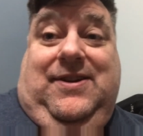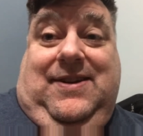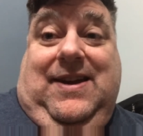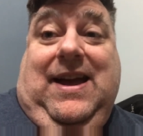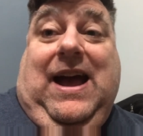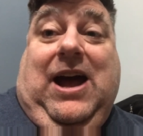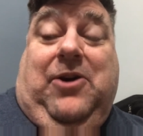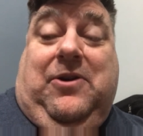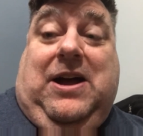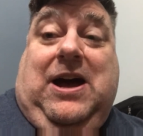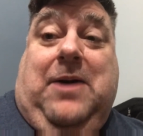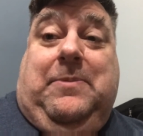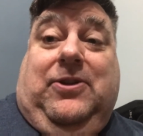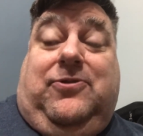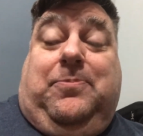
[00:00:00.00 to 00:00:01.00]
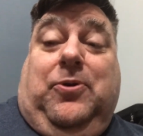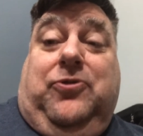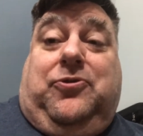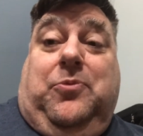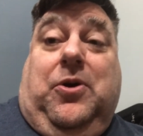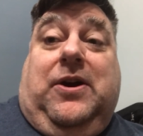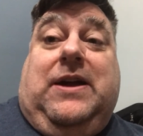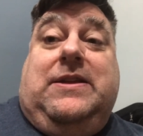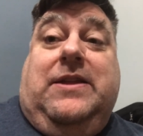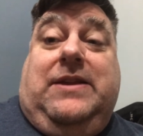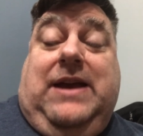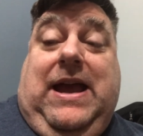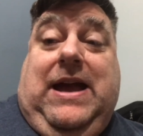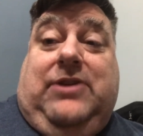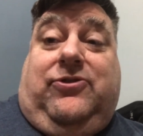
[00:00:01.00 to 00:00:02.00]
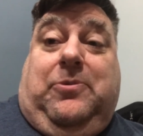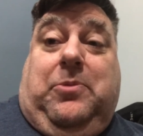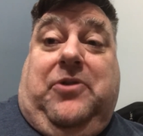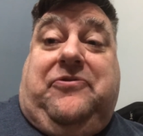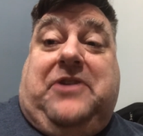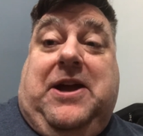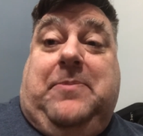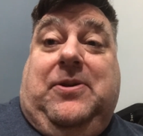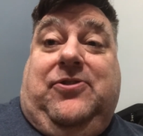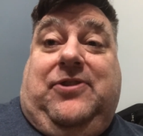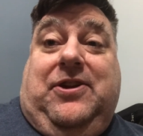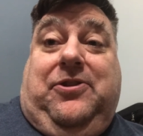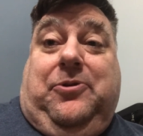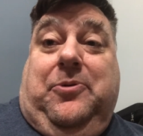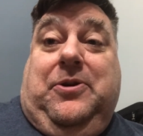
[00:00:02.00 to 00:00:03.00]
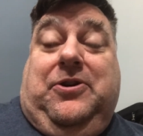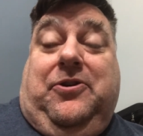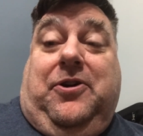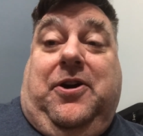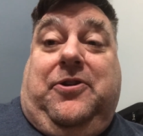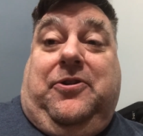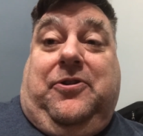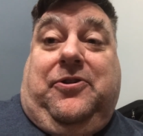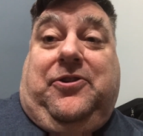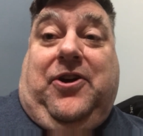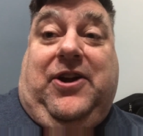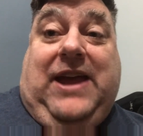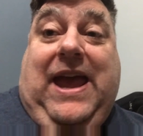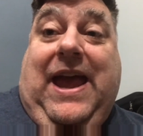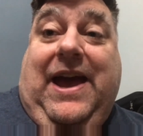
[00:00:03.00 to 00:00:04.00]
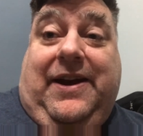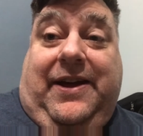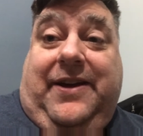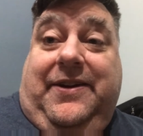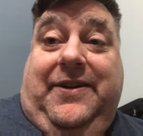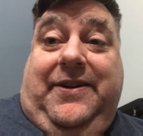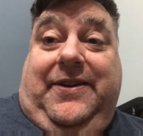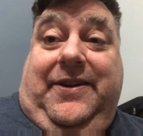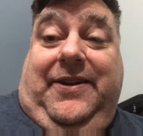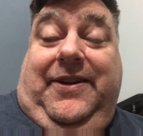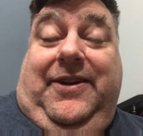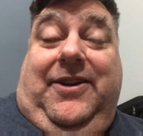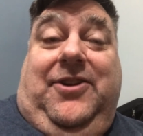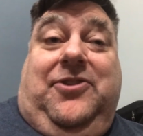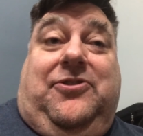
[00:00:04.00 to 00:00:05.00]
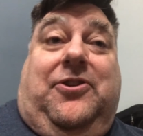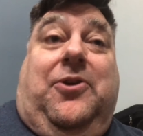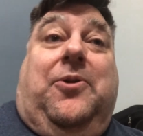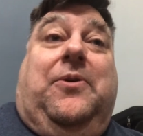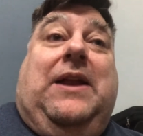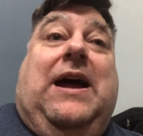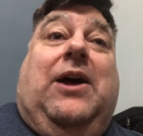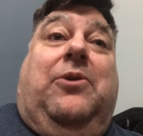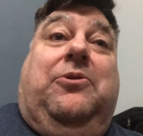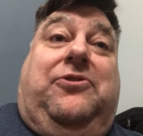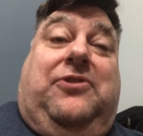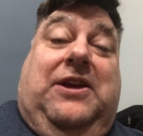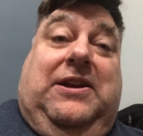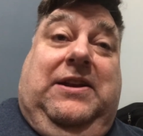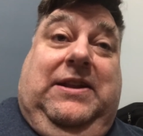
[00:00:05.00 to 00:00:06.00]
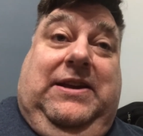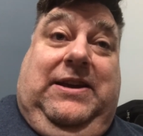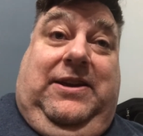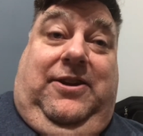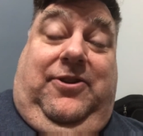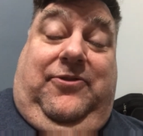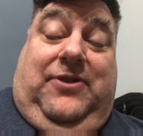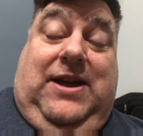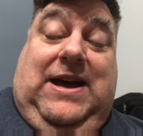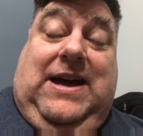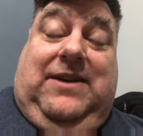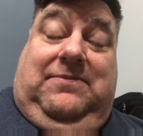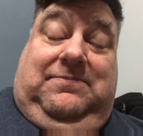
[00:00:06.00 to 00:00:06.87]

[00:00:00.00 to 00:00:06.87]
how combat's supposed to work. And then they had some refinements they threw into Unearthed Arcana. So now suddenly you've got